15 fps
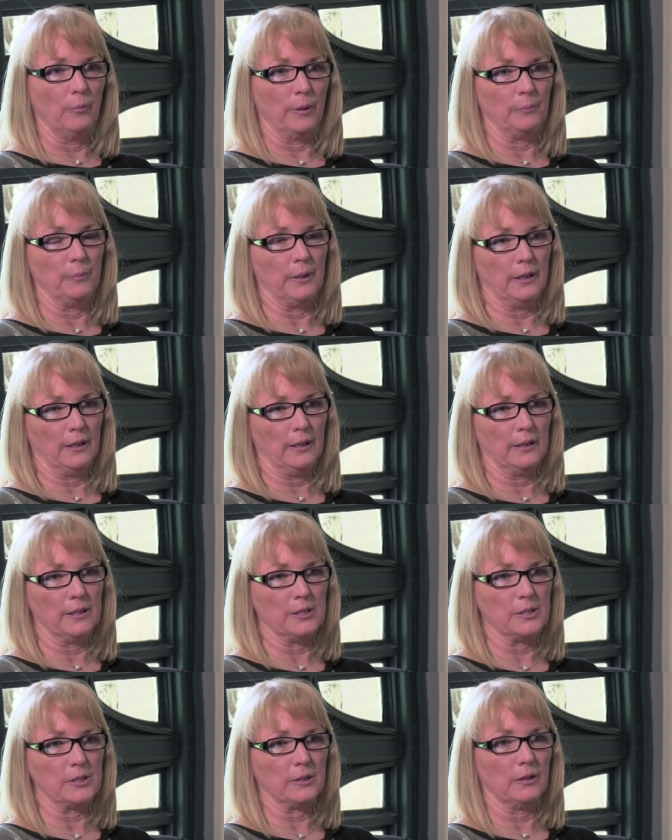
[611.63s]
but
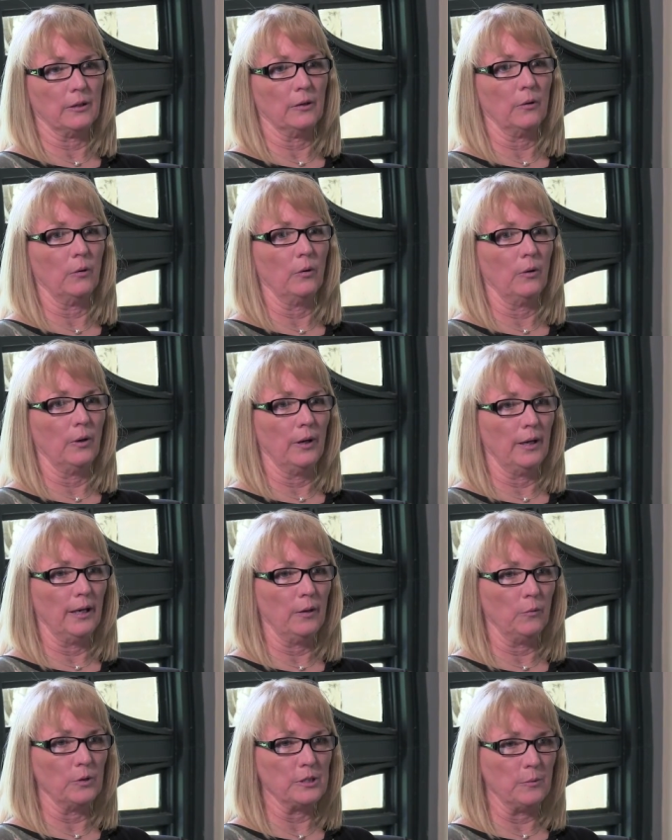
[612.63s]
because
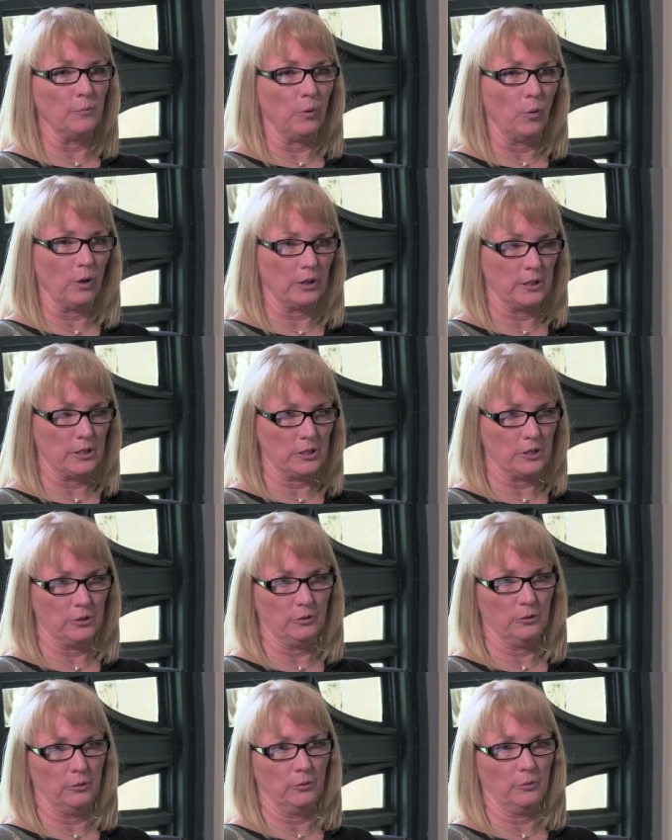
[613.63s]
it was important
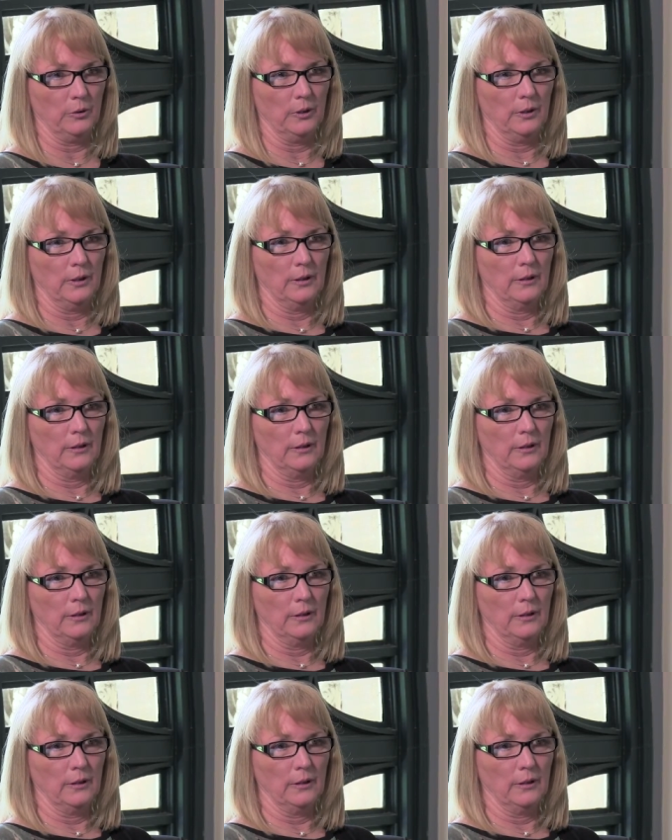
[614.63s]
to